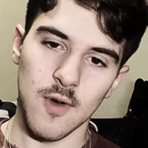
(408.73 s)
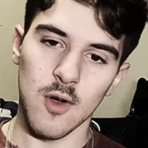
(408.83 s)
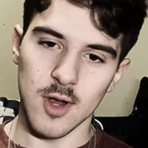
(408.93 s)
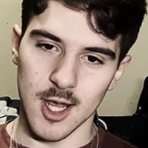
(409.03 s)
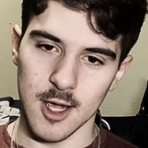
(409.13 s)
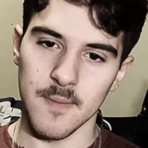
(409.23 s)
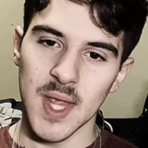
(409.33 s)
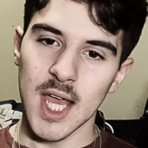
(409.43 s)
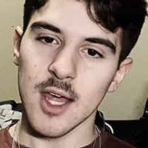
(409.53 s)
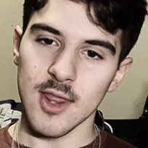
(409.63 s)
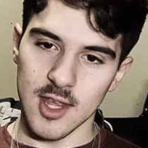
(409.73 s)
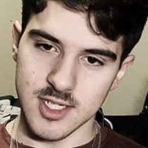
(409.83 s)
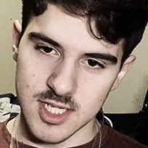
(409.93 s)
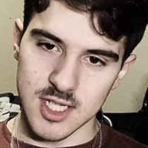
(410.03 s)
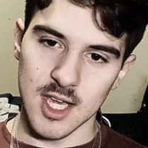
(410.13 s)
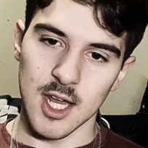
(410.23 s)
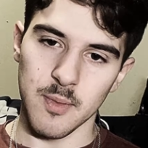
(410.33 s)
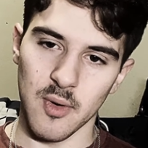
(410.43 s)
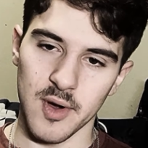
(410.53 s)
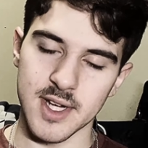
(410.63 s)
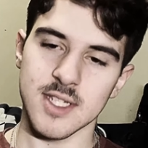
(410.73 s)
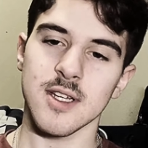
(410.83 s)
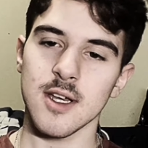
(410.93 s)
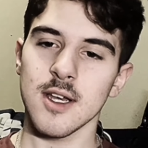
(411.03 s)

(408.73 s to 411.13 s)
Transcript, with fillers: okay, this is the end point,